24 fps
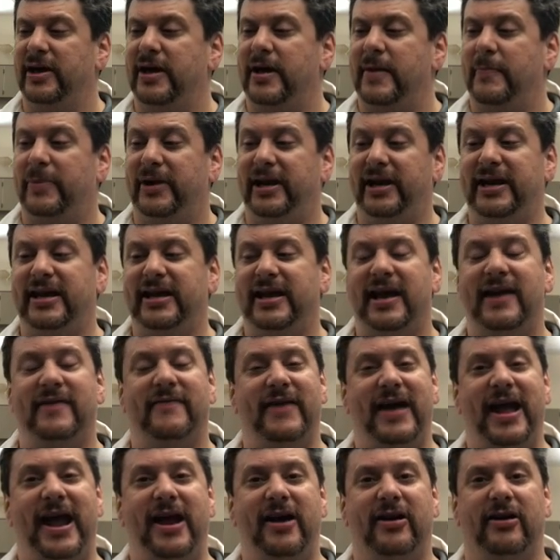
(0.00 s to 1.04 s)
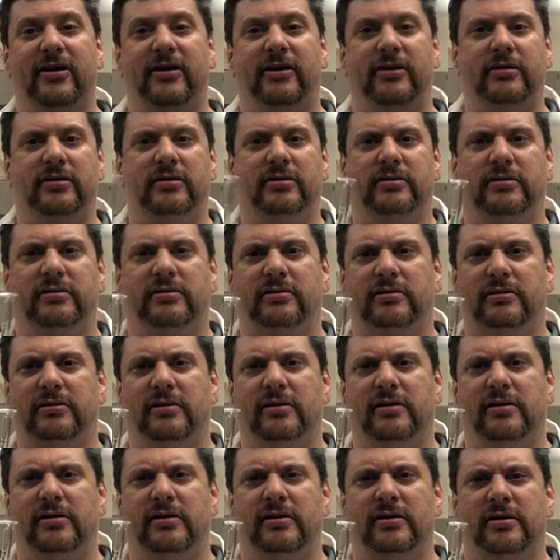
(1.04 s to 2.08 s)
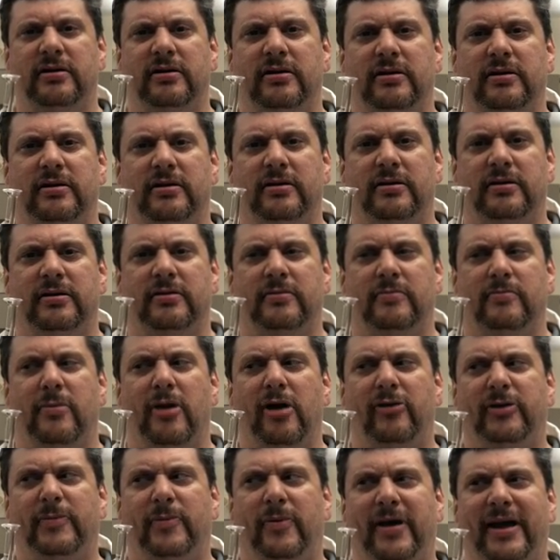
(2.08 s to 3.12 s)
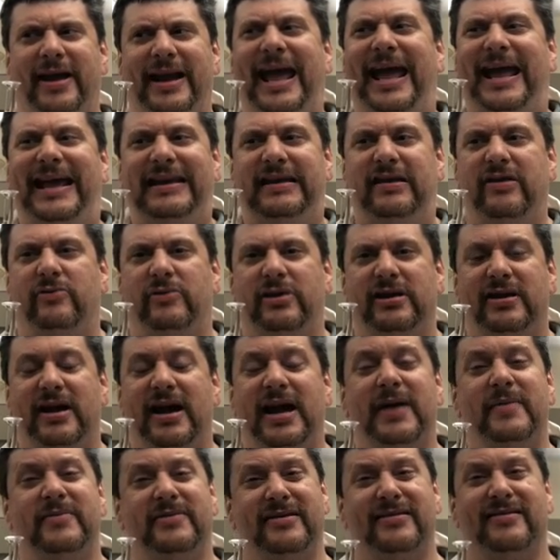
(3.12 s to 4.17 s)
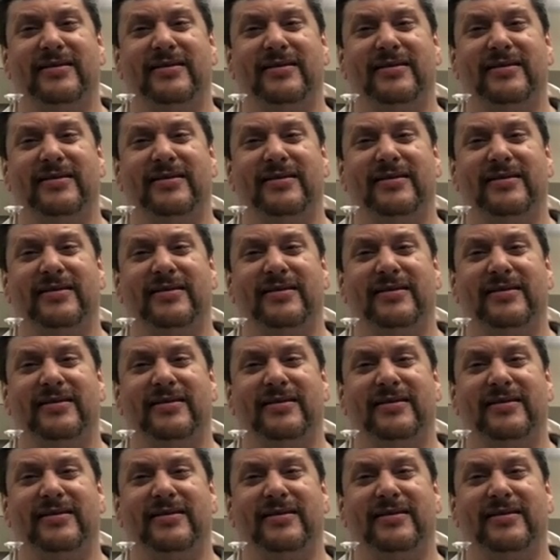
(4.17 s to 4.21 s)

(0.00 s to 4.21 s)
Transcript: But any kind of error multiplied 83 times is a